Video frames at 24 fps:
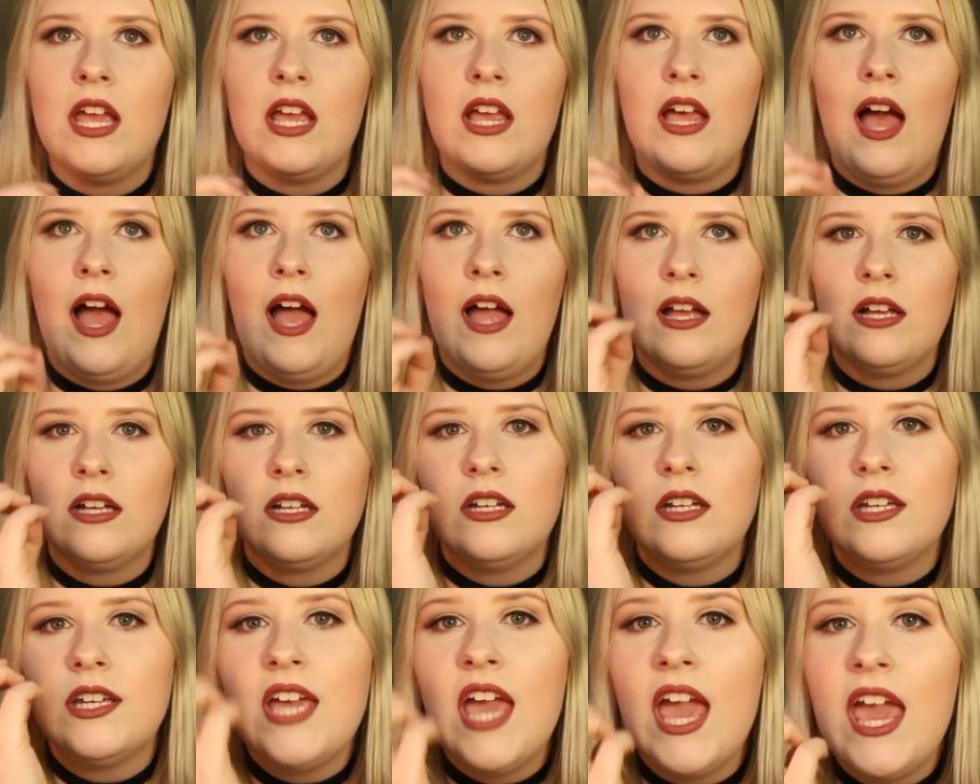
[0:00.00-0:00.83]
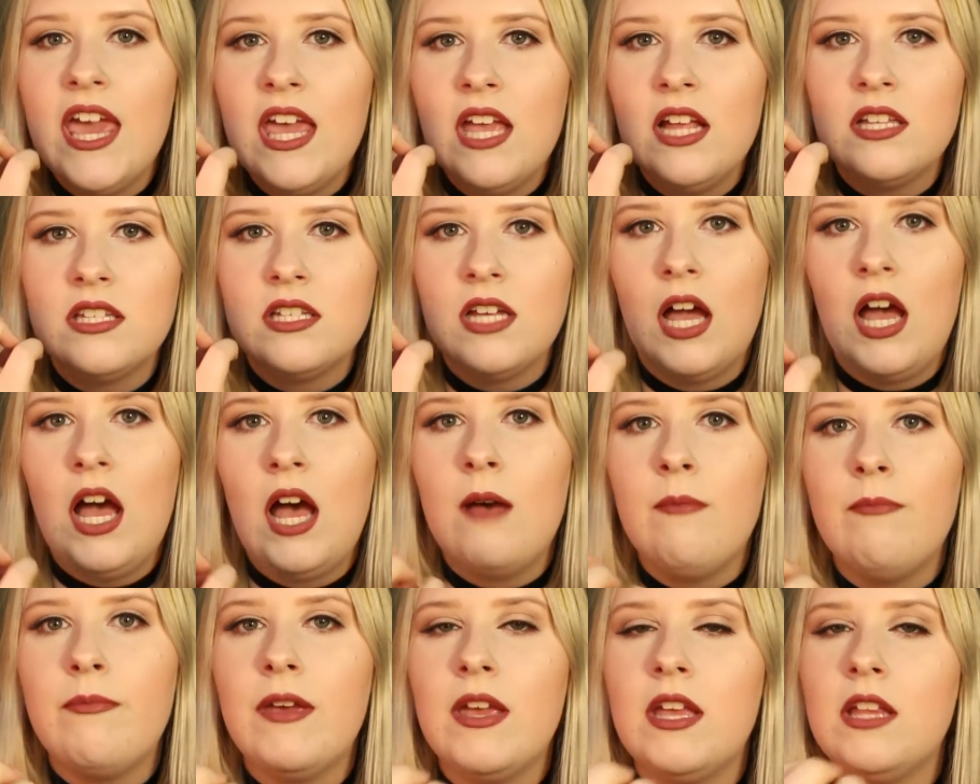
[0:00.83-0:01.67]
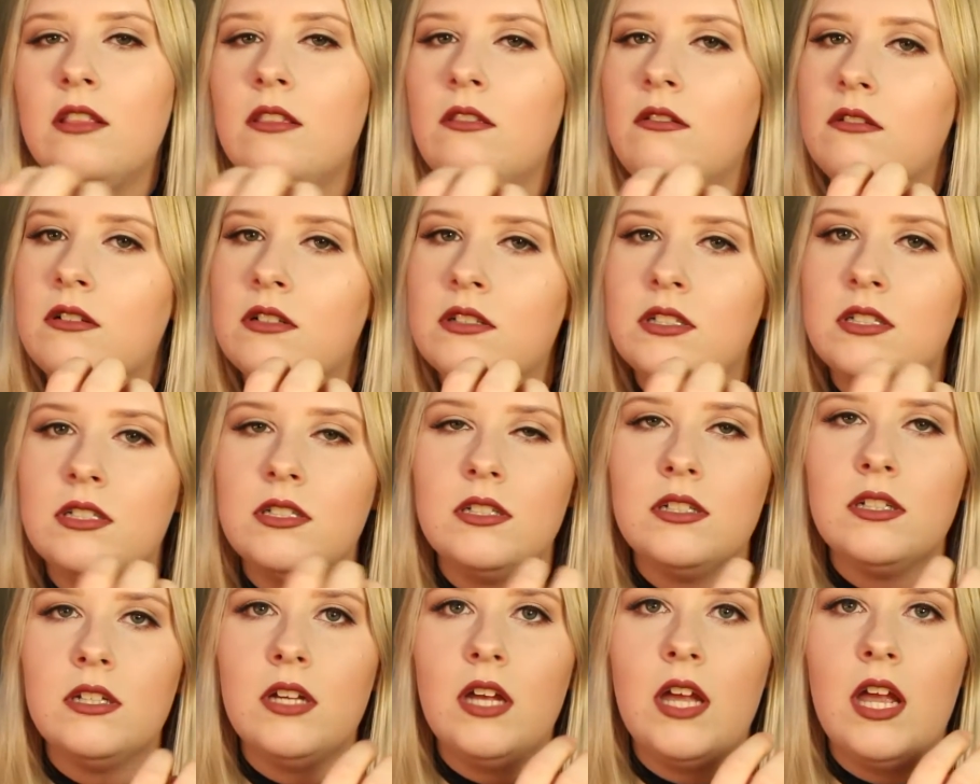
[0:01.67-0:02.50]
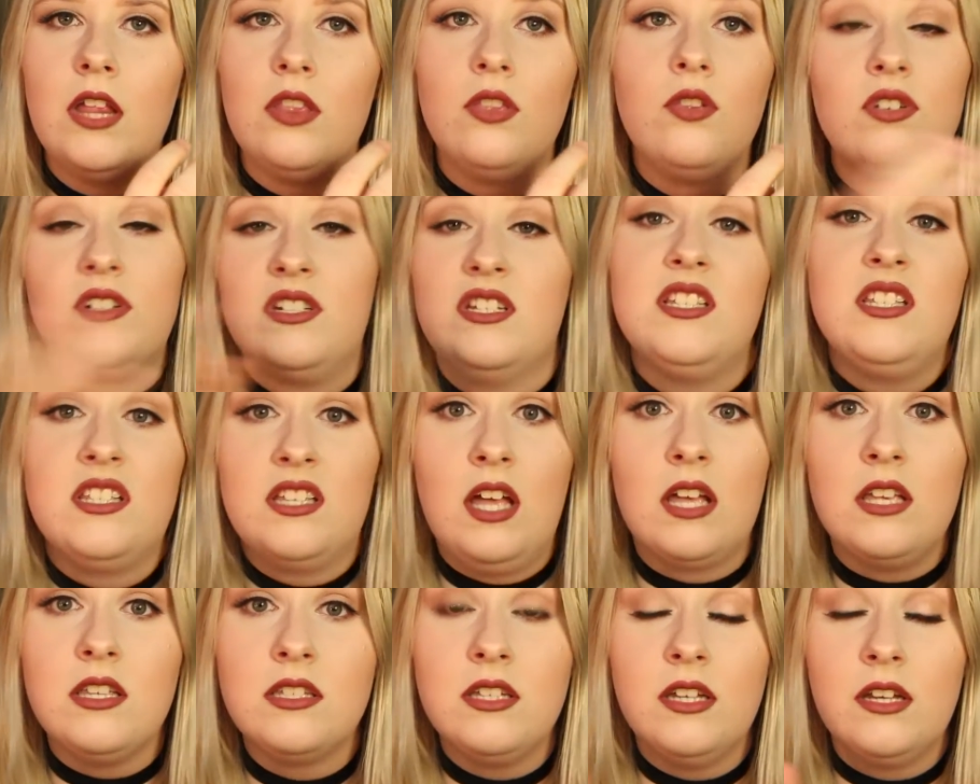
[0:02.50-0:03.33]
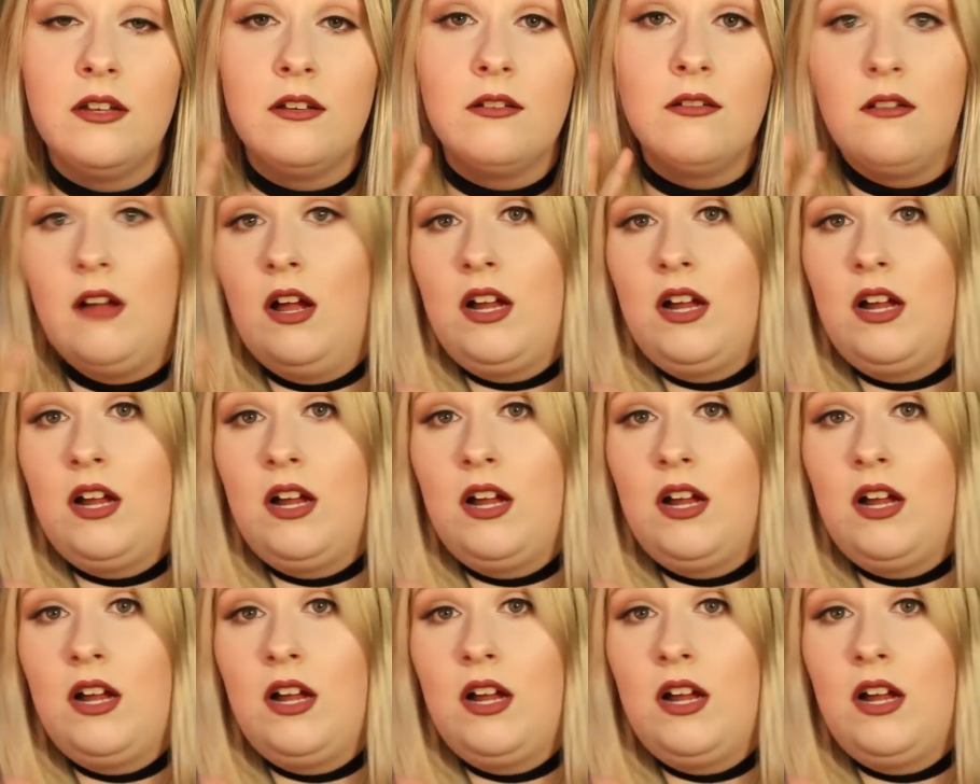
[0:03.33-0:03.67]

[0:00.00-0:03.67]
it got caked up, it looked disgusting.